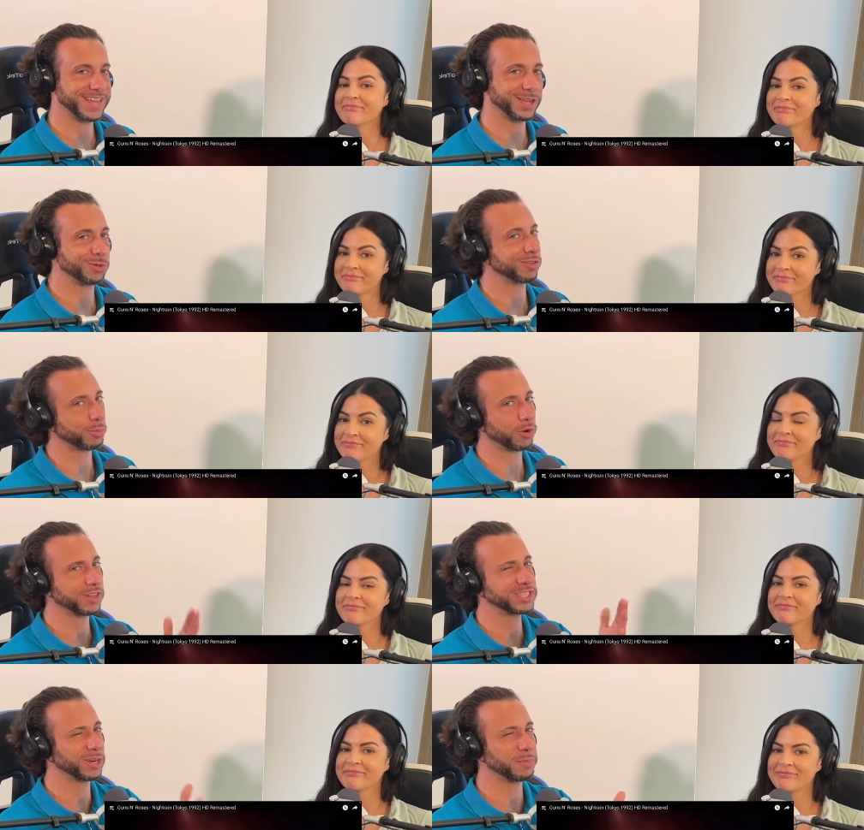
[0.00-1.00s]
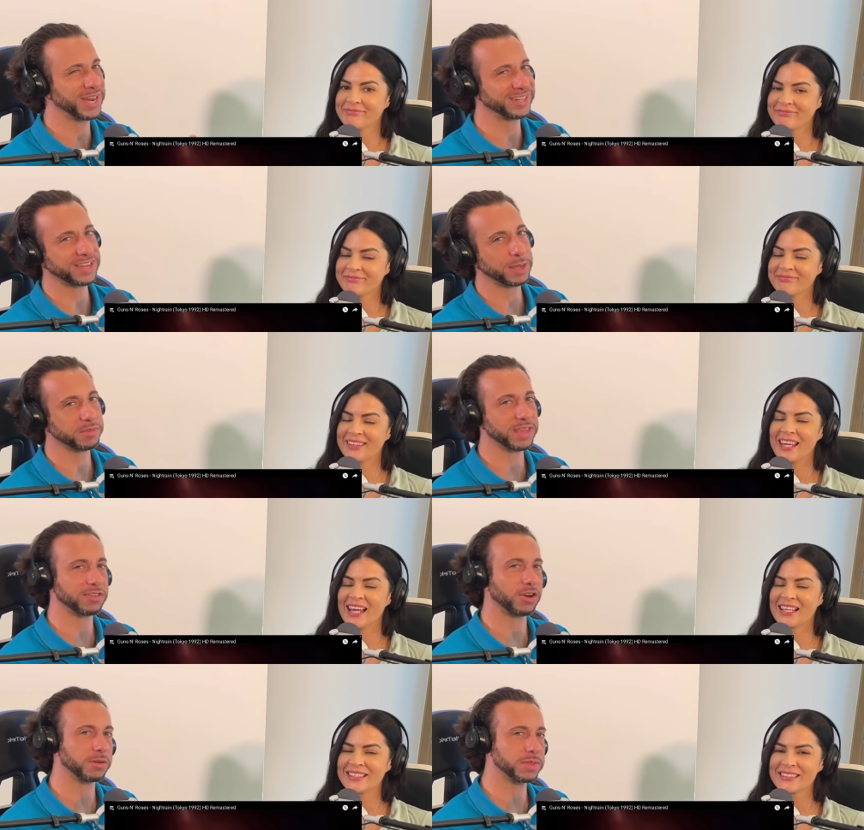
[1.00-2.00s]
Speaker 1: today, who's supported the channel many times.
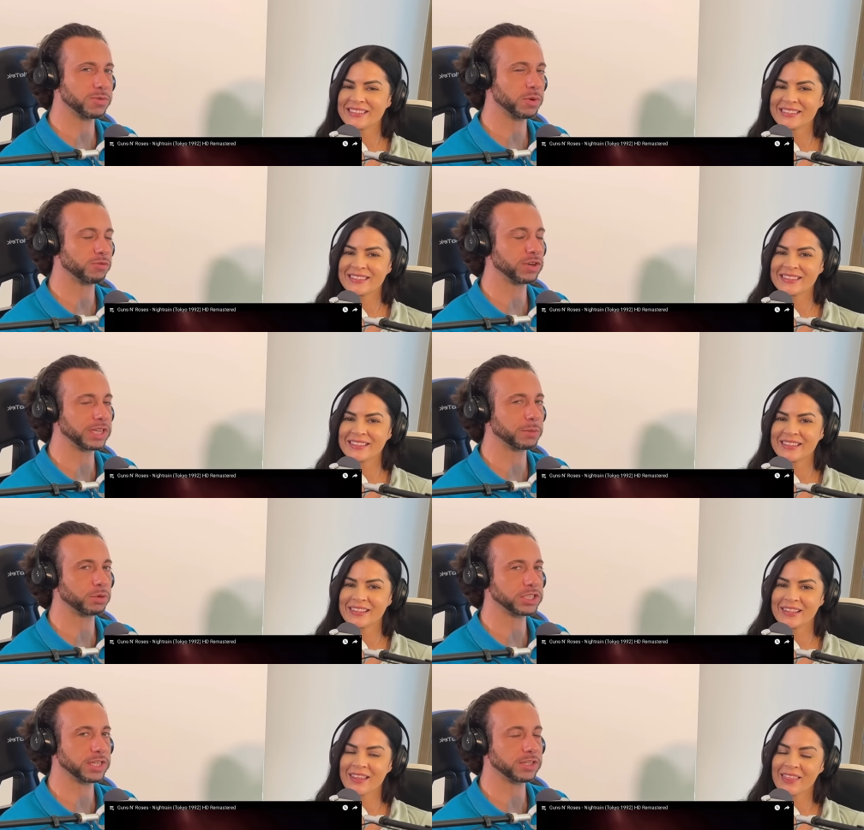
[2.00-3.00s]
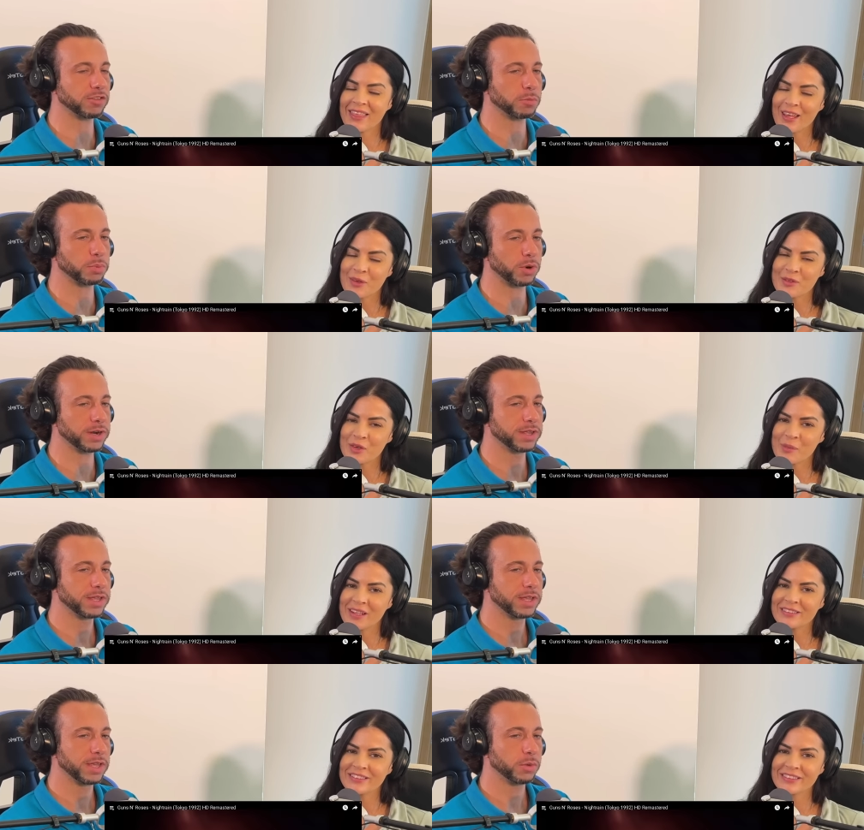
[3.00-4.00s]
Thanks, yes. Artemis. We really appreciate the Thank support. Thank you so
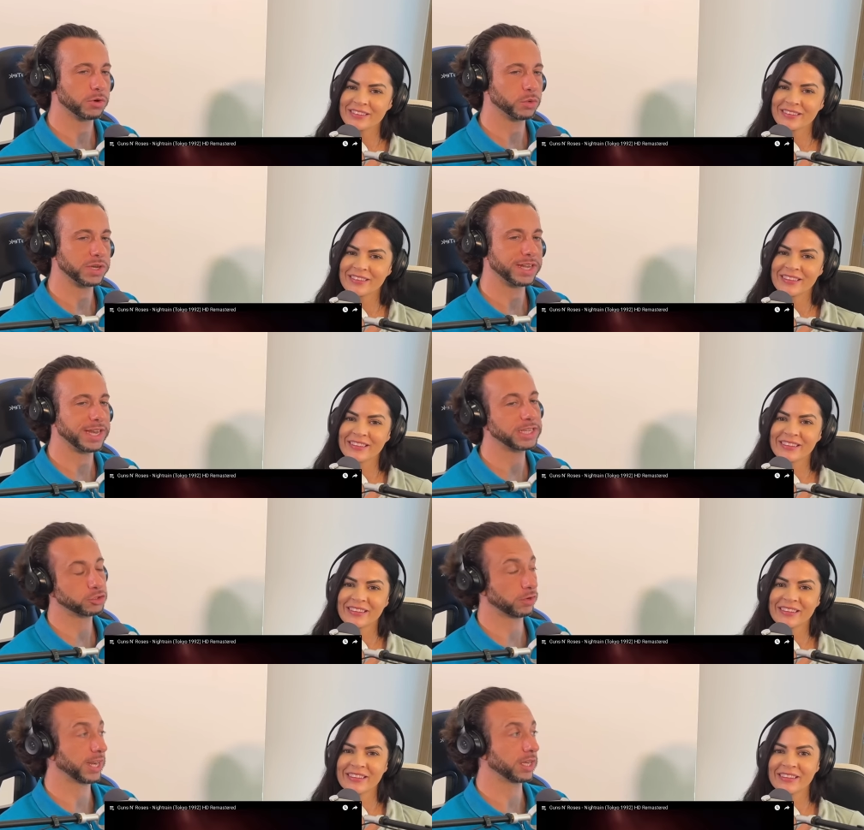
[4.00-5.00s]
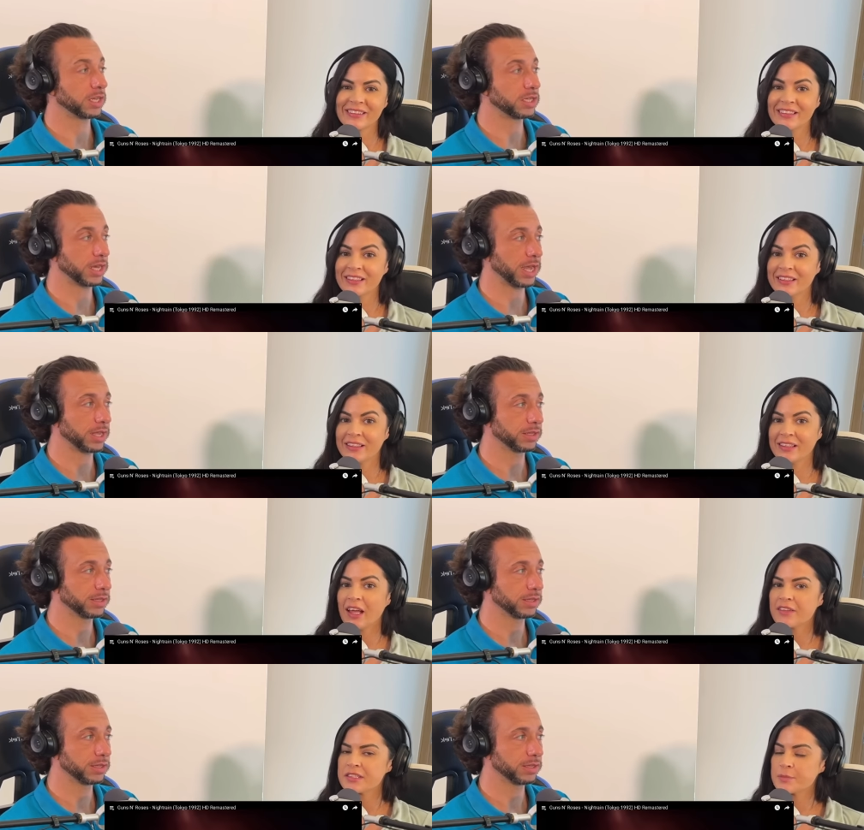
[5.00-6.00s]
much. We're doing a Nightrain today.
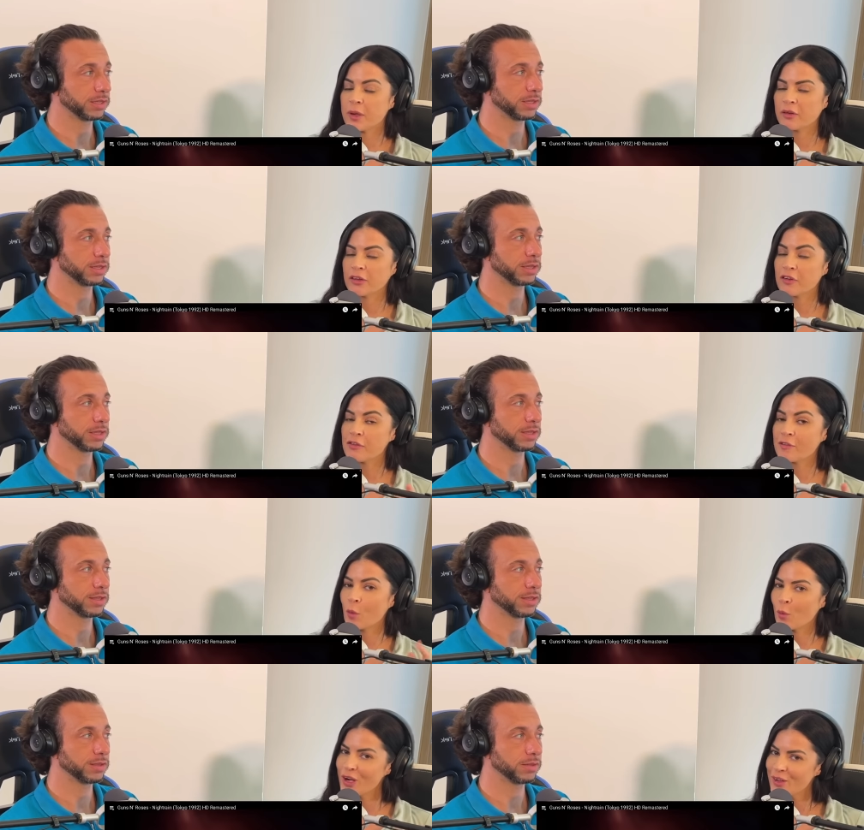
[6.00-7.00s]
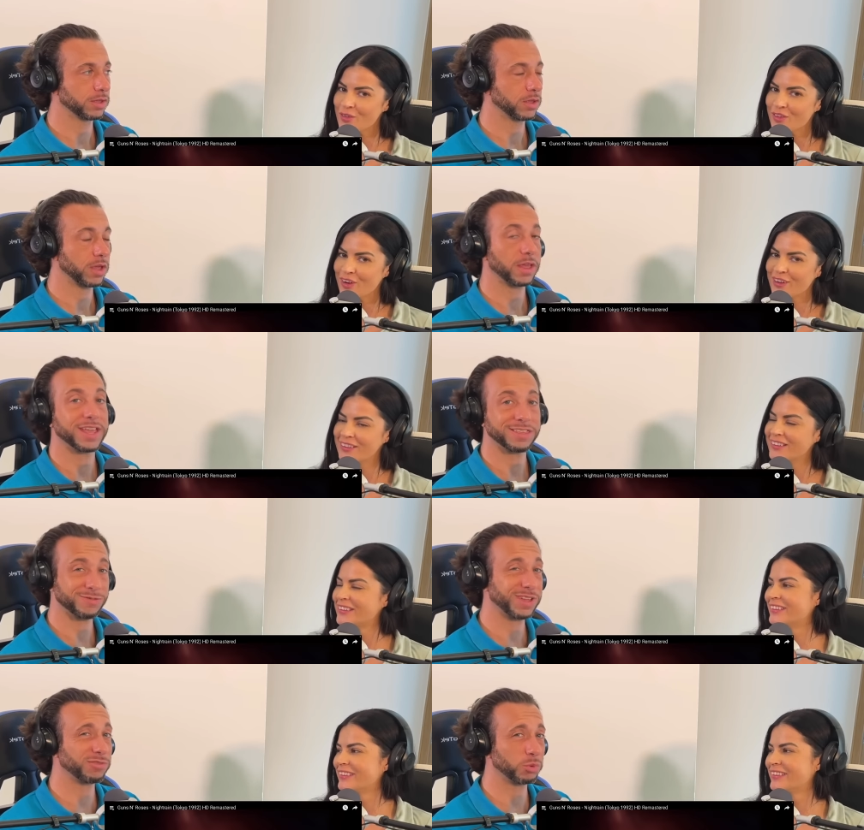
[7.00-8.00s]
Speaker 2: Yeah, this is apparently your favorite workout song.
Speaker 1: His
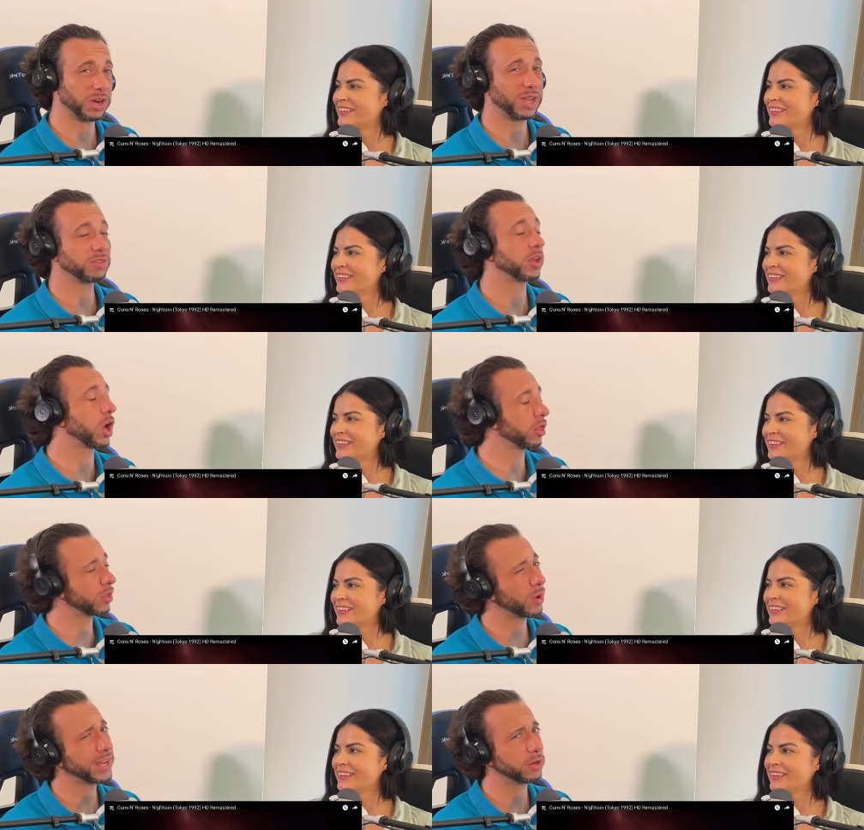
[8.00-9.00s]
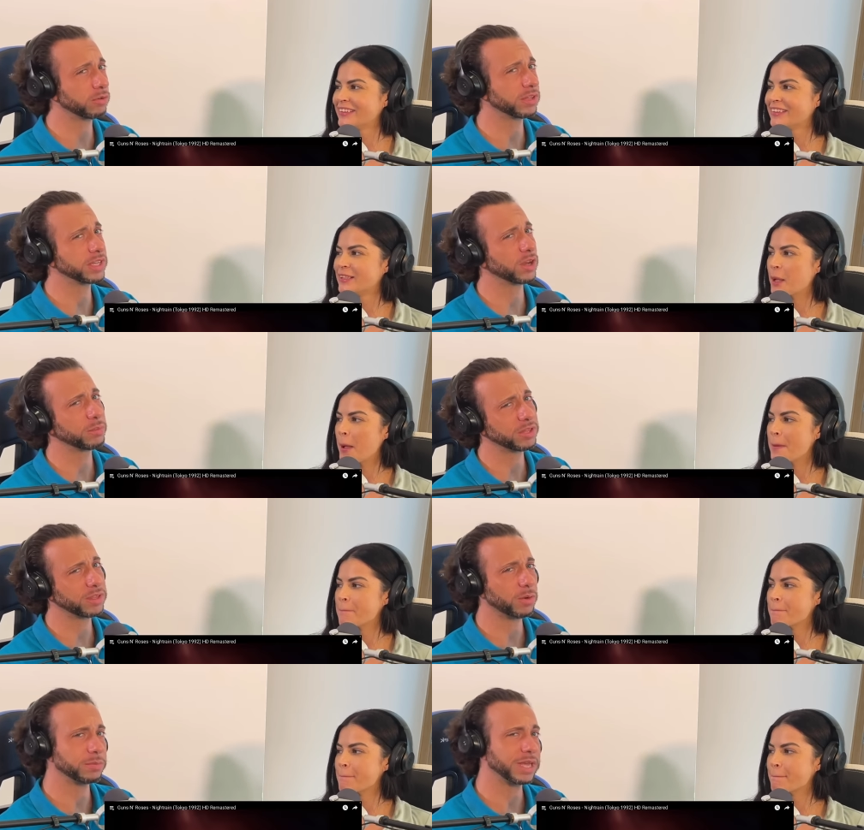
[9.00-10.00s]
favorite workout song, although I don't really know about
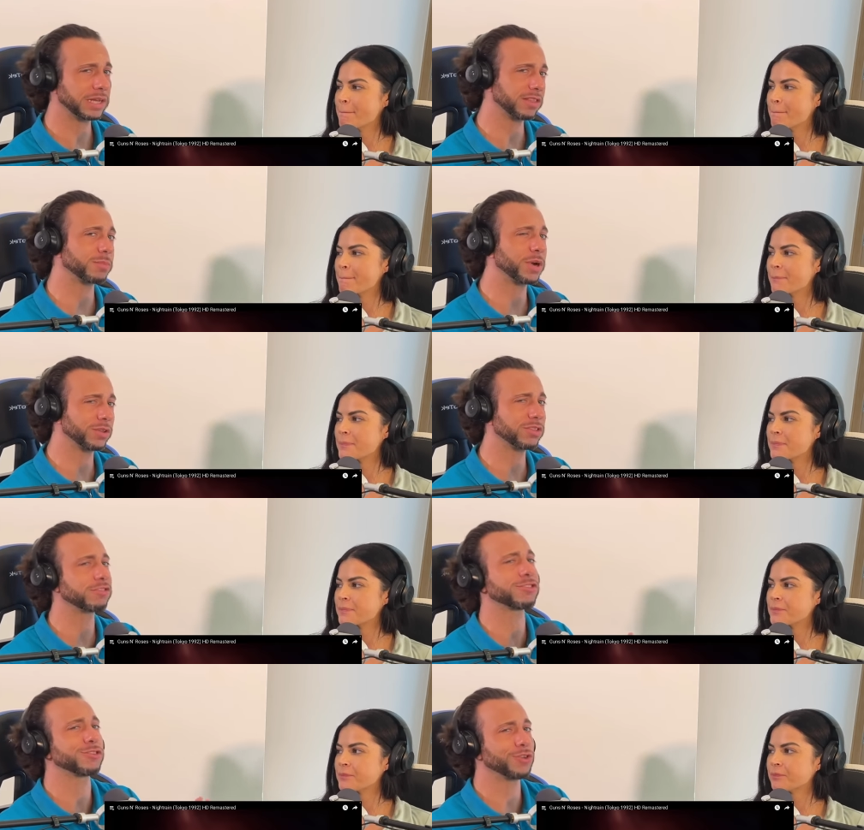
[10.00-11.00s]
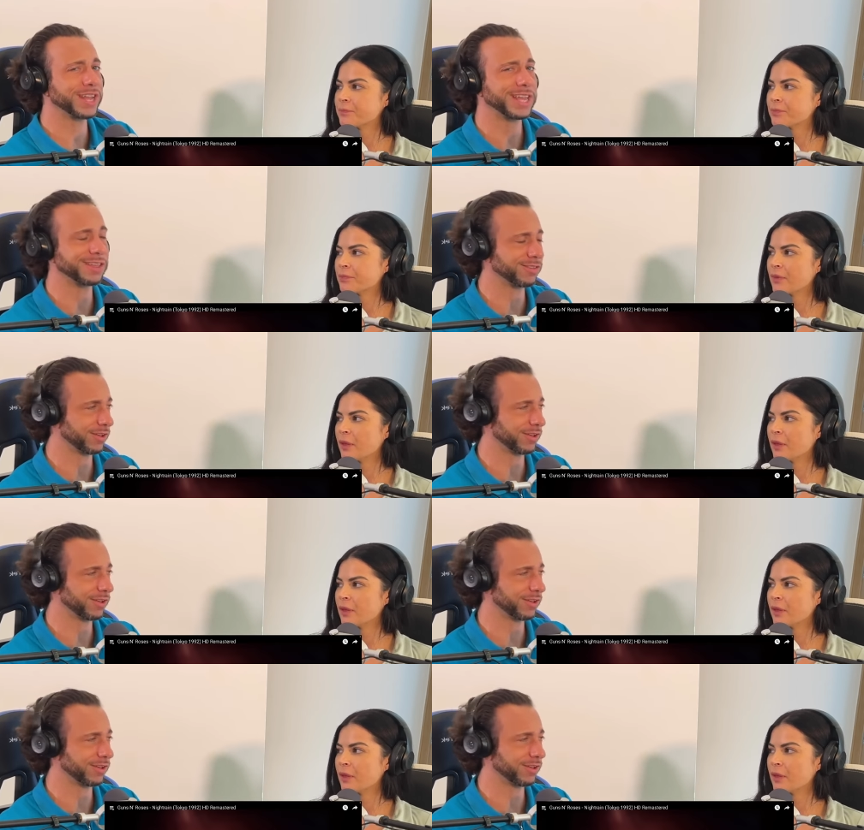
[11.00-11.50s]
that one, man, because apparently this is a drinking